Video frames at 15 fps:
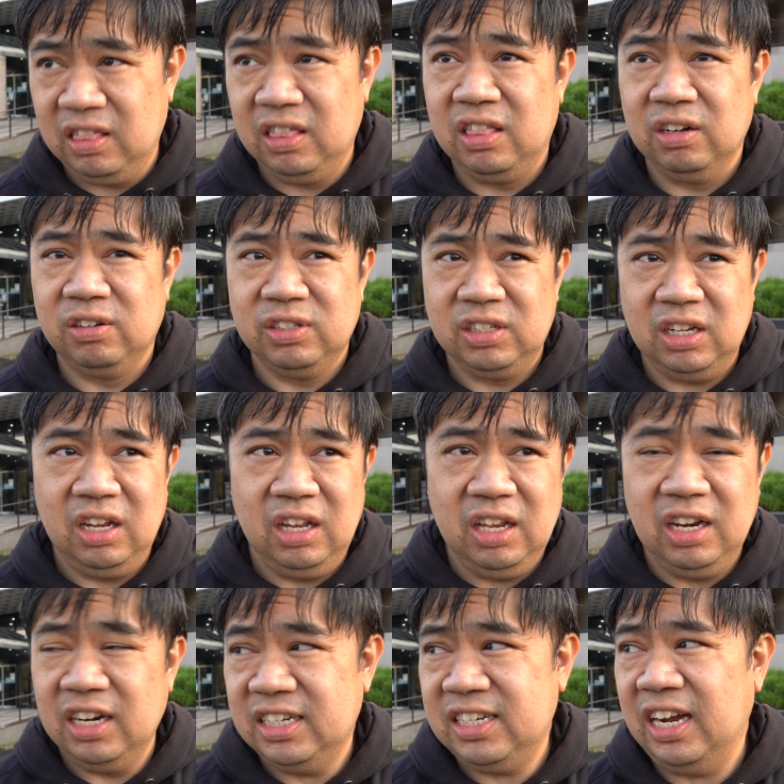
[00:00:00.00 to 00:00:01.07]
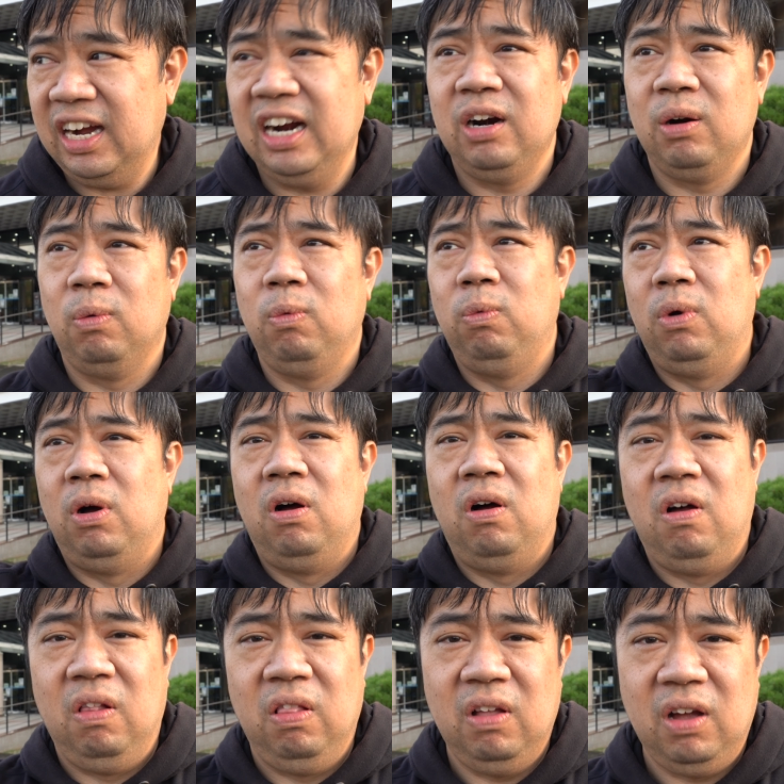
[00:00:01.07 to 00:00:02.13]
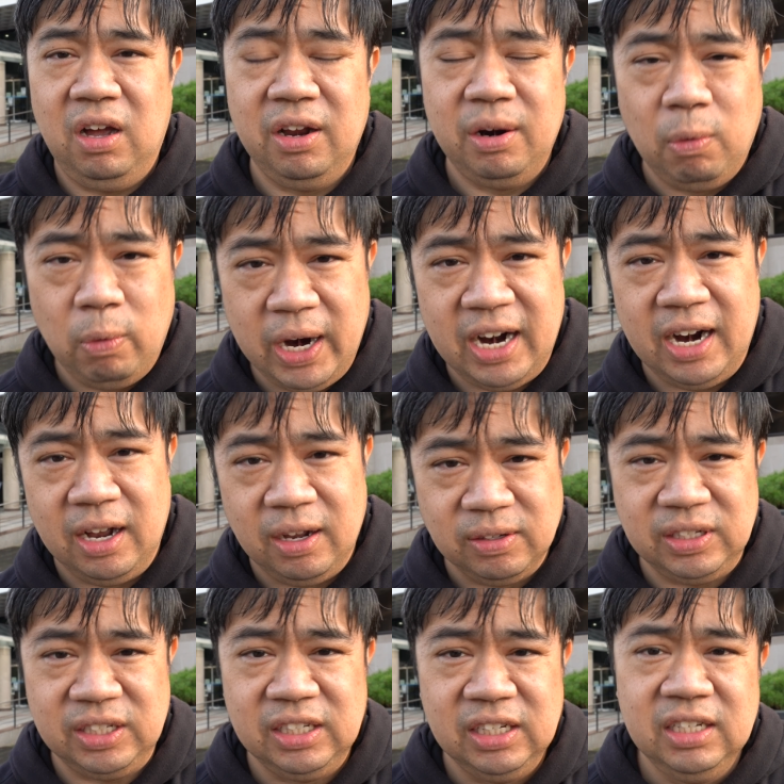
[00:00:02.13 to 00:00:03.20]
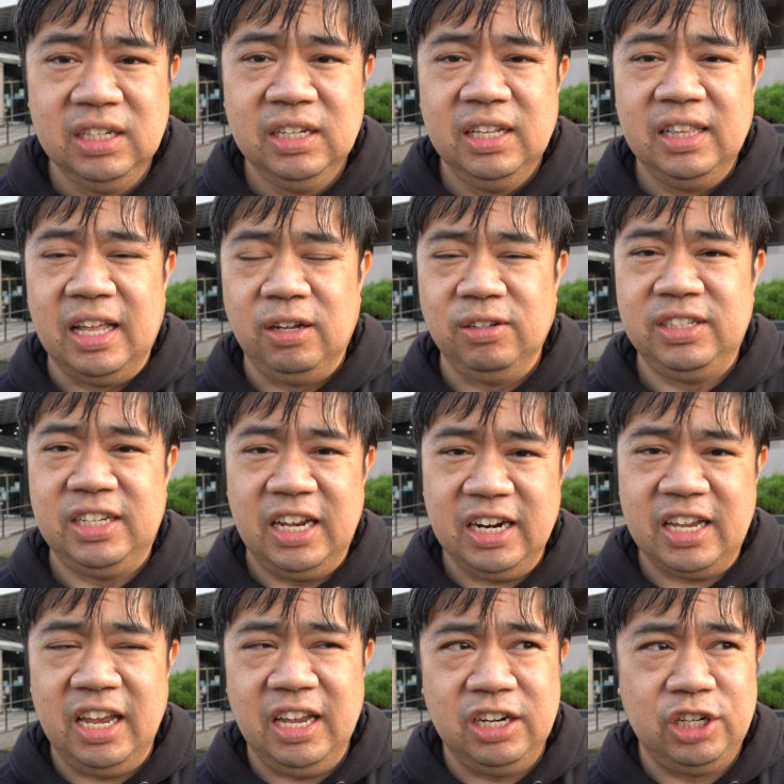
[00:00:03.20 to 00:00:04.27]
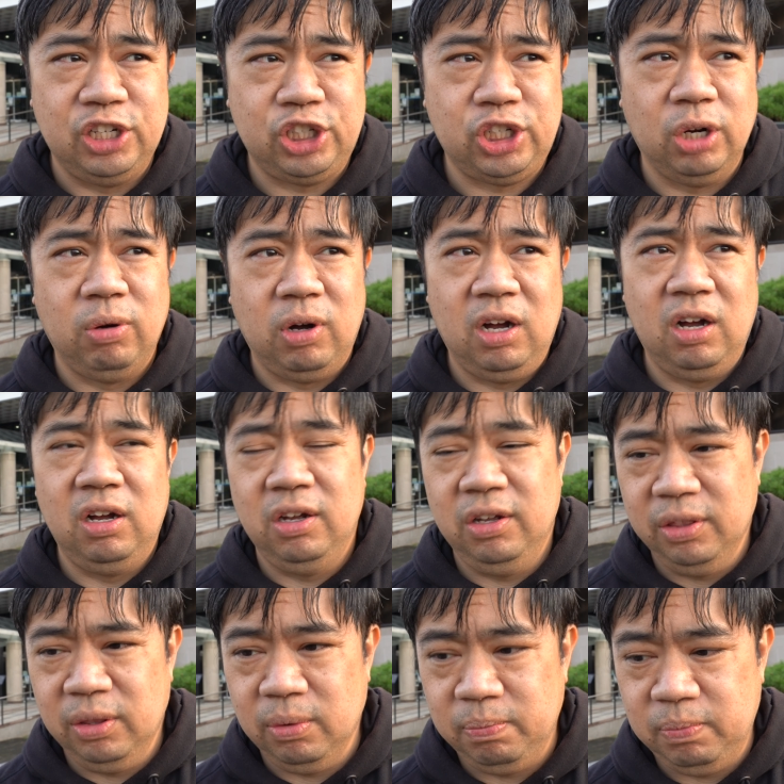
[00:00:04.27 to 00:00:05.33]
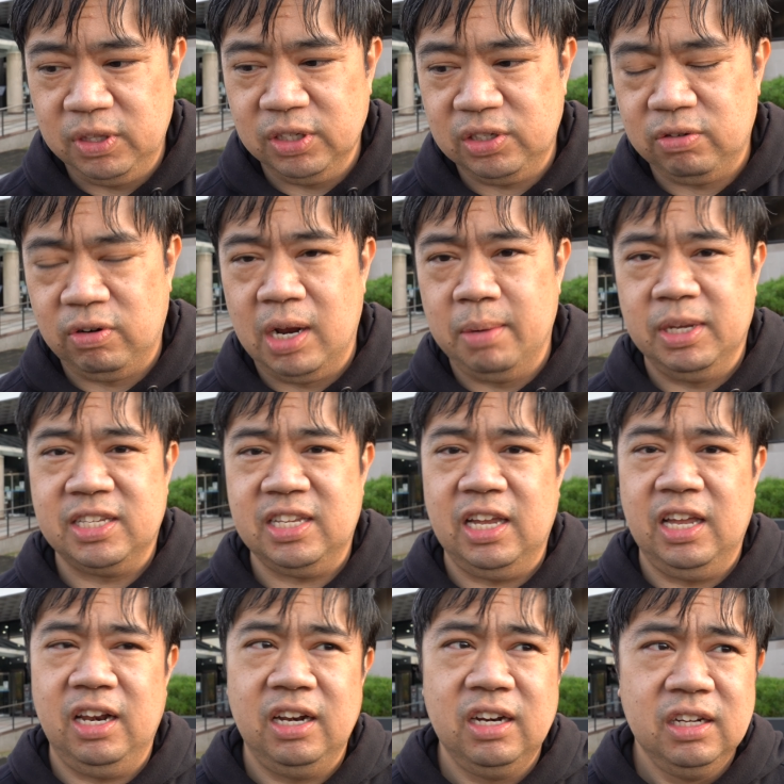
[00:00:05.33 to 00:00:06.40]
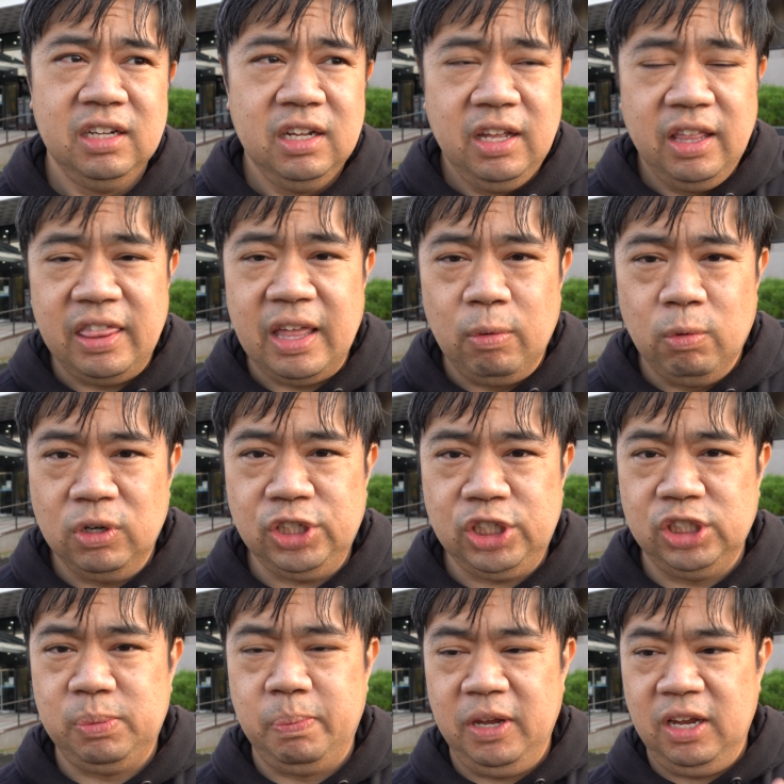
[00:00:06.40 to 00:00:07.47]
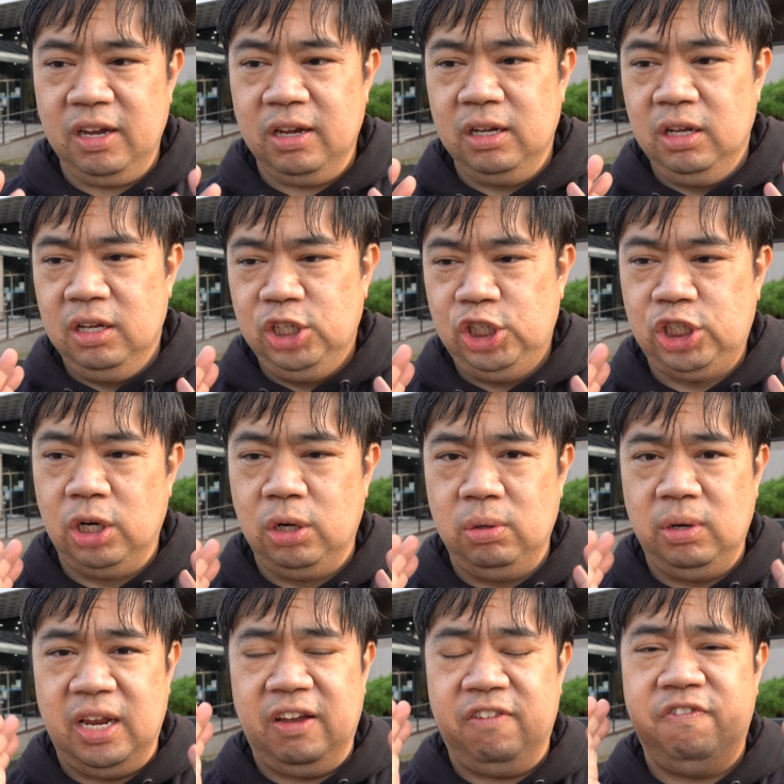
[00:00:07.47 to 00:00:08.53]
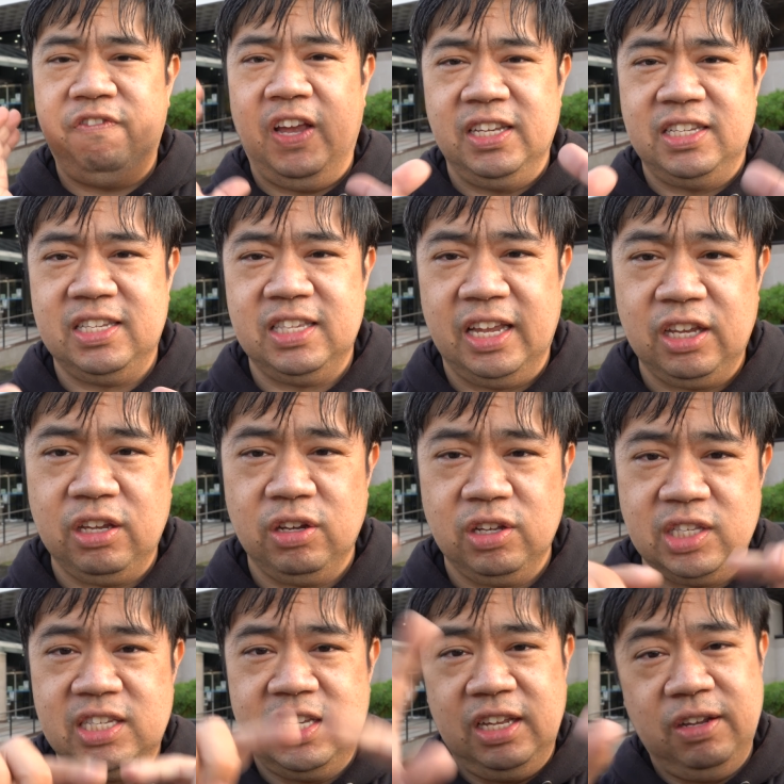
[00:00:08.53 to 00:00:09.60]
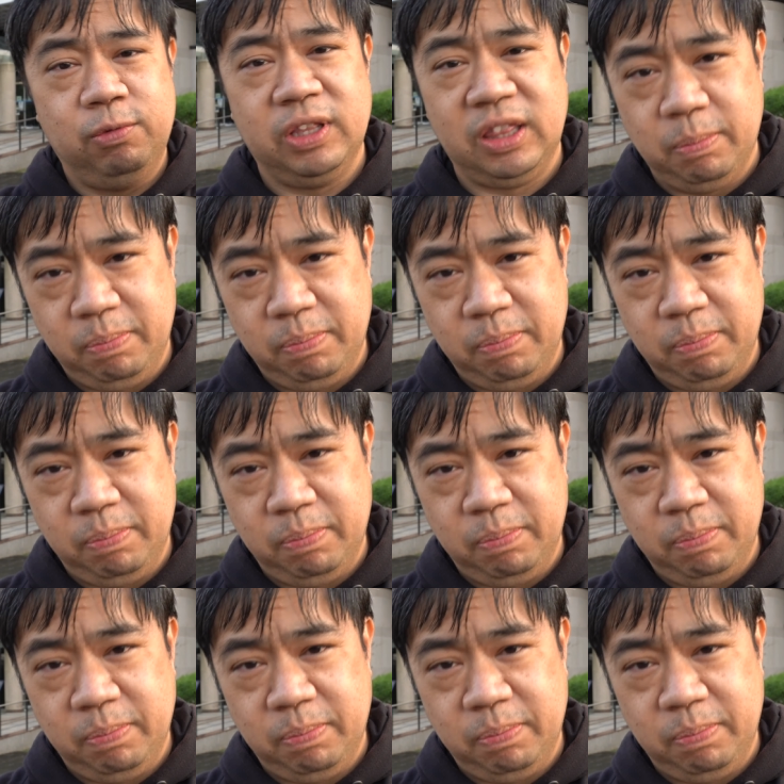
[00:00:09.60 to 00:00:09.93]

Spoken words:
there was an entire wall on a warehouse that was dedicated to show all the ceramics, and they weren't just being shown like you could see what the